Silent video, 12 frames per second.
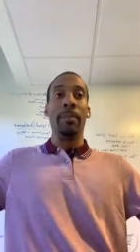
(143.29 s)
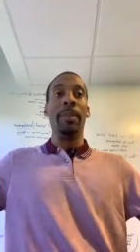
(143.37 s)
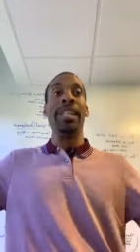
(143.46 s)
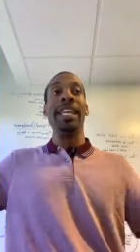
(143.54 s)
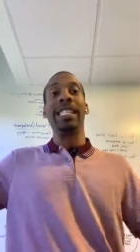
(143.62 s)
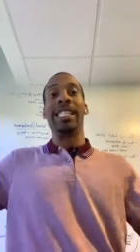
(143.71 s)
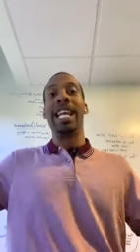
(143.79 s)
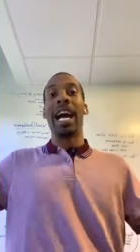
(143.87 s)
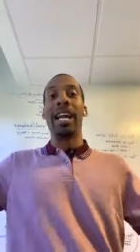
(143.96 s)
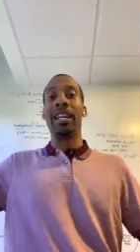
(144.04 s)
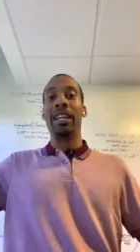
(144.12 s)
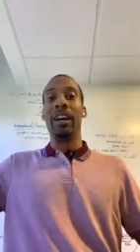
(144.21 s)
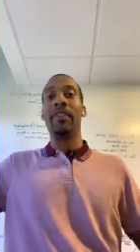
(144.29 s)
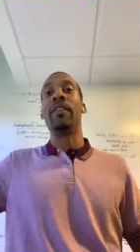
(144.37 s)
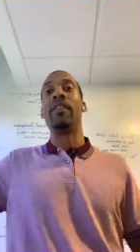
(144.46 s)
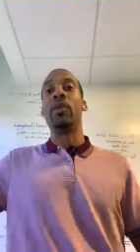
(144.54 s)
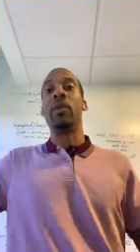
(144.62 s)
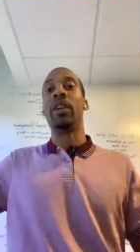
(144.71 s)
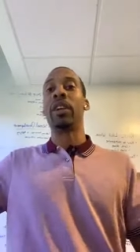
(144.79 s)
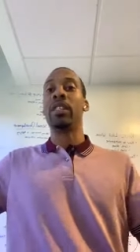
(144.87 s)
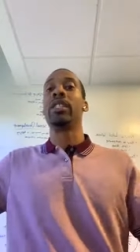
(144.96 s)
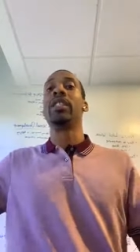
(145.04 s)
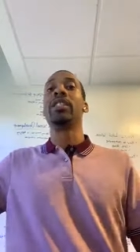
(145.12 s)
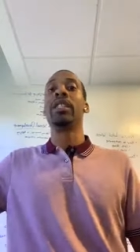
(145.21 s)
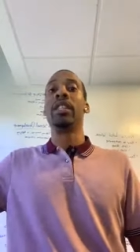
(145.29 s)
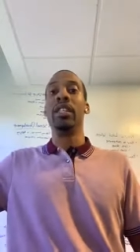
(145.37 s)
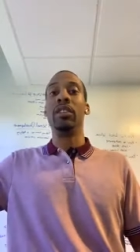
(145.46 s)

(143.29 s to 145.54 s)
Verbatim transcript: but it's not enough if you want to consistently